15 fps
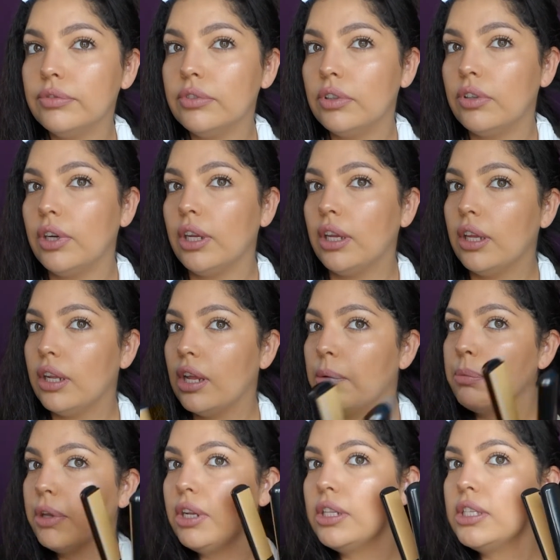Alright, and
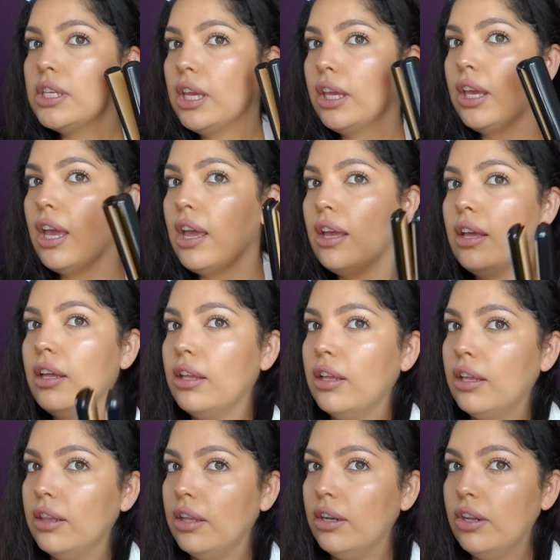I'm gonna take
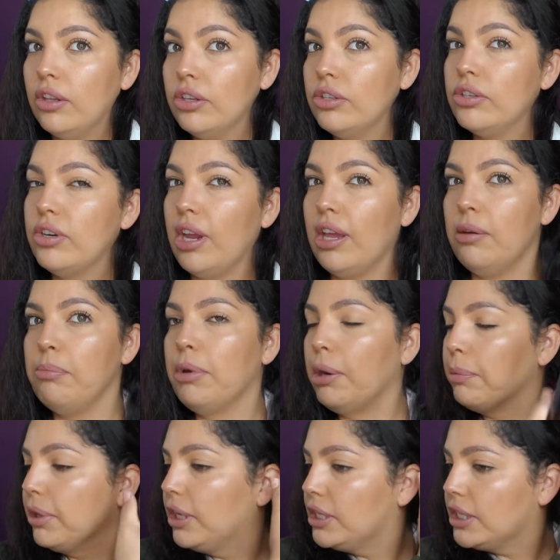another strand, but
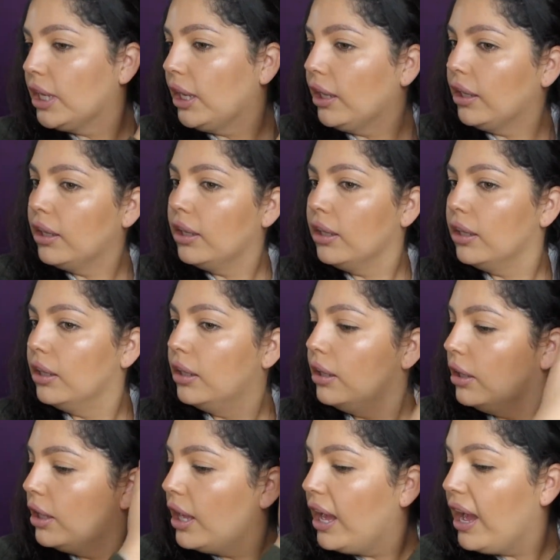I'm gonna take
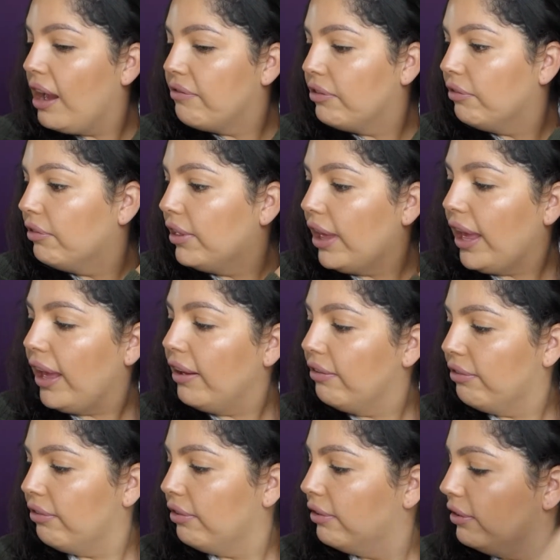half of the half,
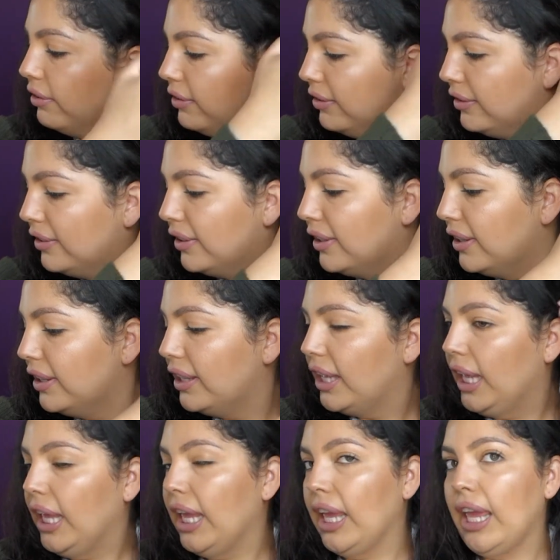
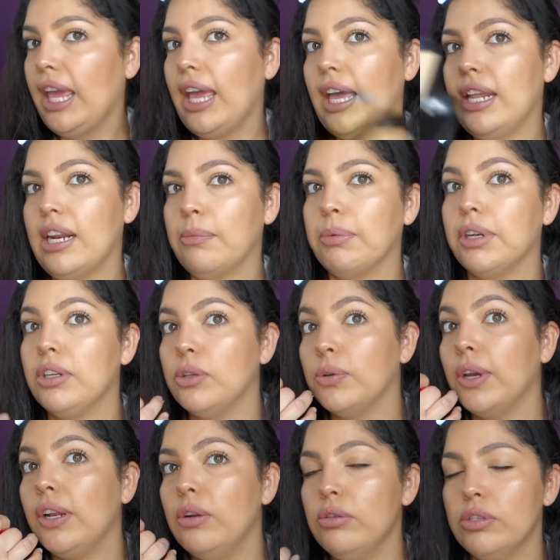and I'm gonna do
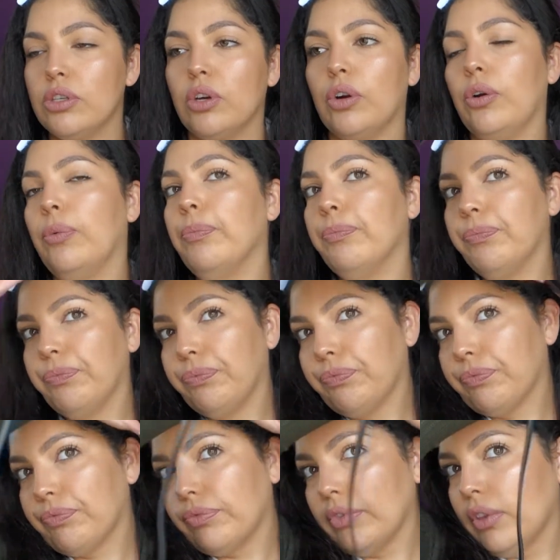a loose curl.
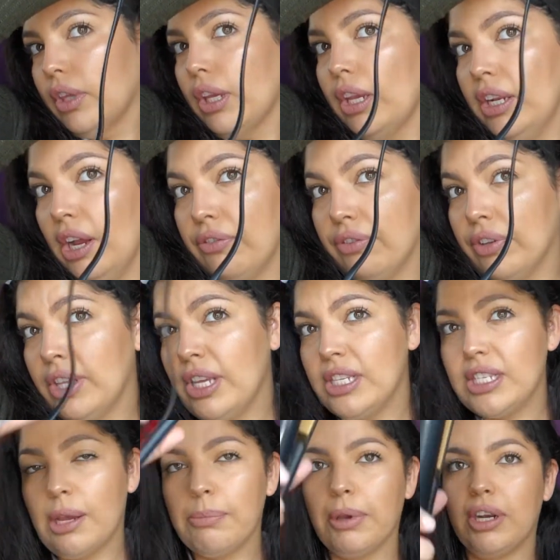Now for
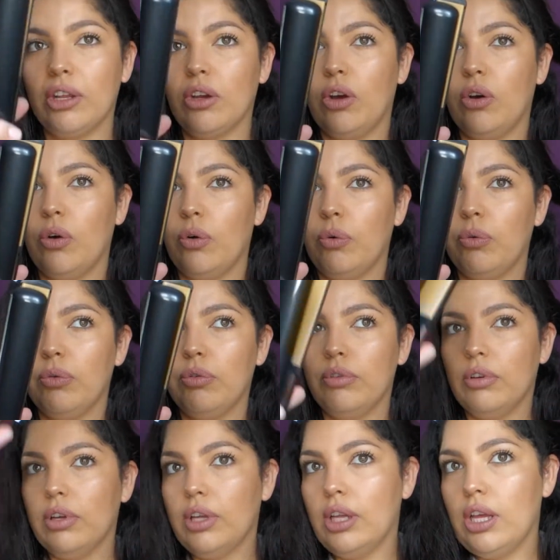this, I'm gonna go
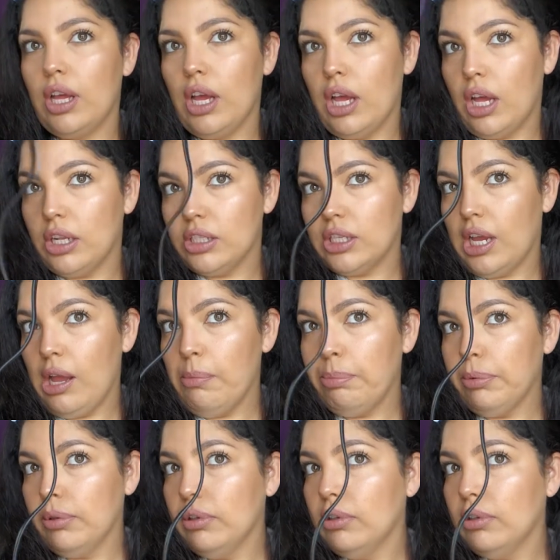on top,